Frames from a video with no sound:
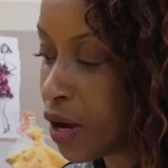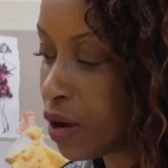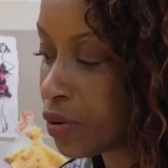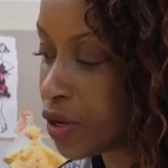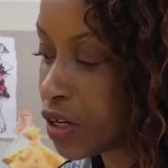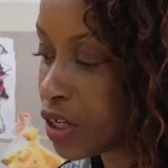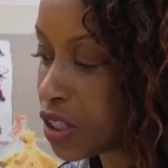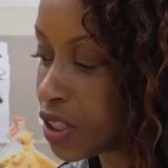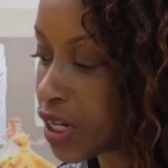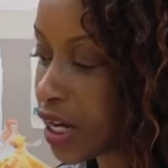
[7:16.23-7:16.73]
I'm
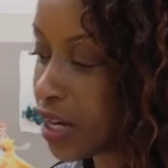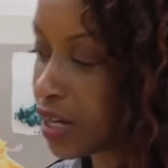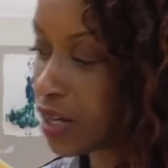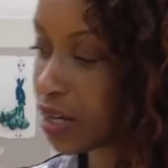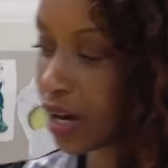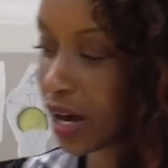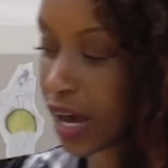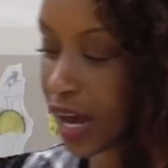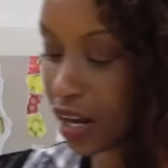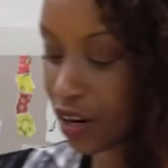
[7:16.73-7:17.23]
going to
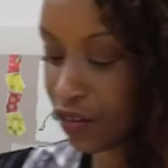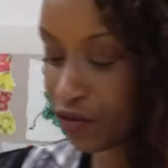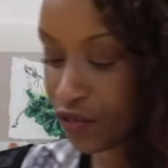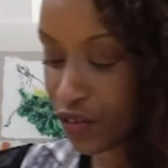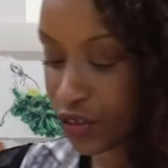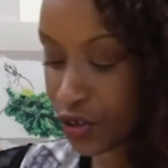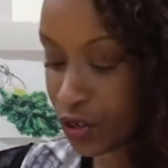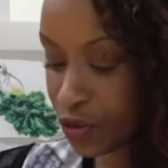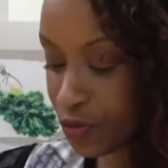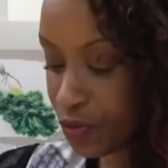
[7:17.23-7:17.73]
take a
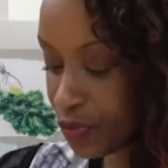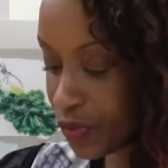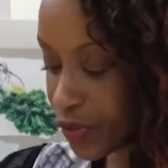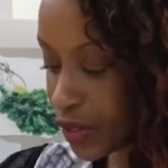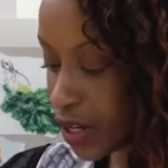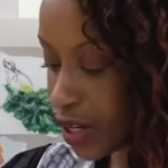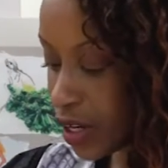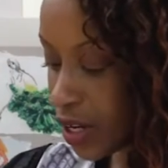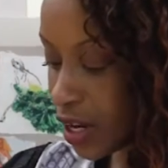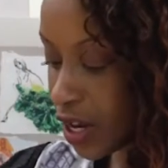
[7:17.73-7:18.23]
handful,
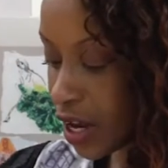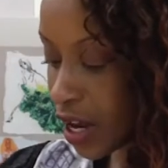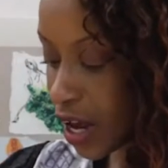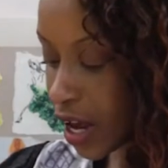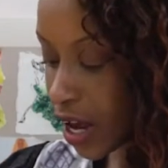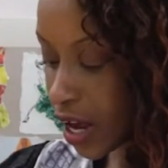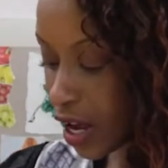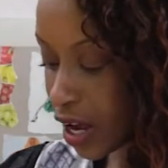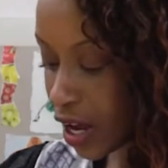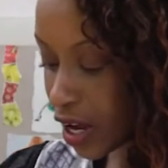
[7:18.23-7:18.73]

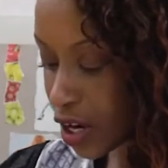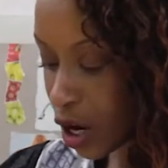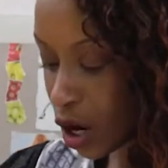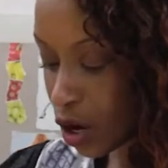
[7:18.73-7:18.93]
and